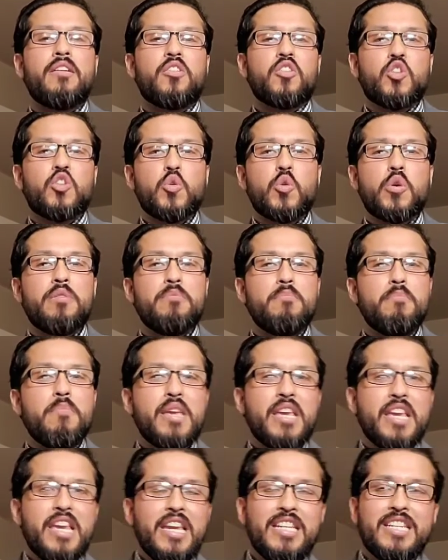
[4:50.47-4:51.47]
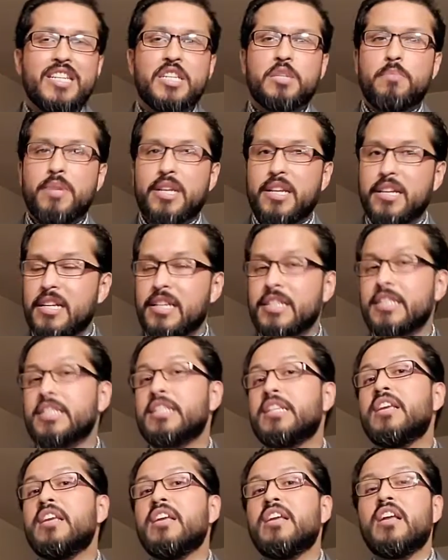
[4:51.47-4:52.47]
doing me just
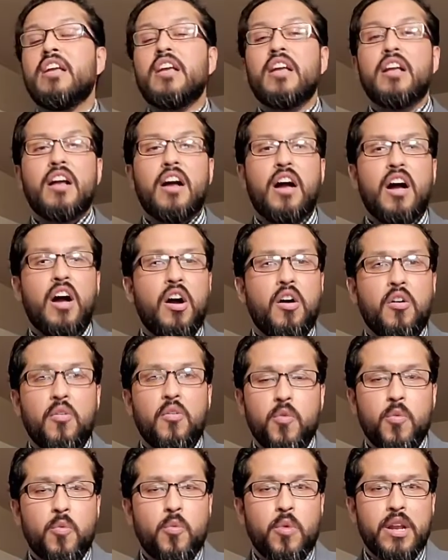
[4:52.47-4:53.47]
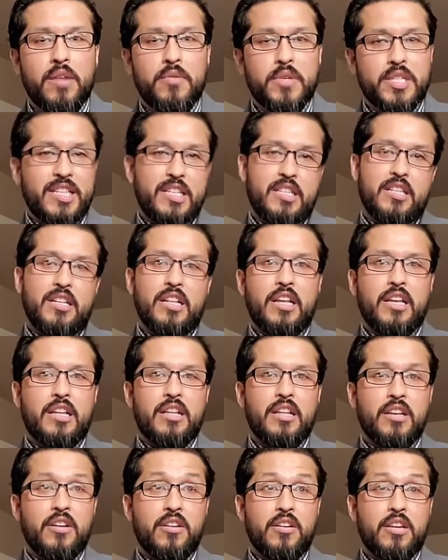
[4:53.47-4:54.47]
because of whatever season
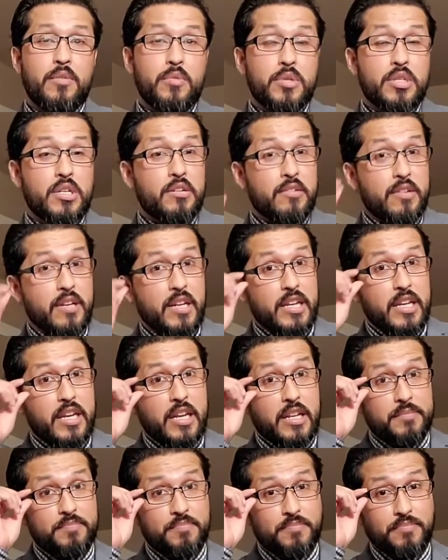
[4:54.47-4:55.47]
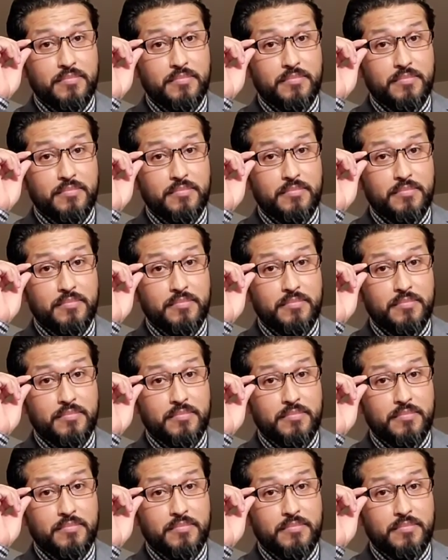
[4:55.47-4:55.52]
he was currently in.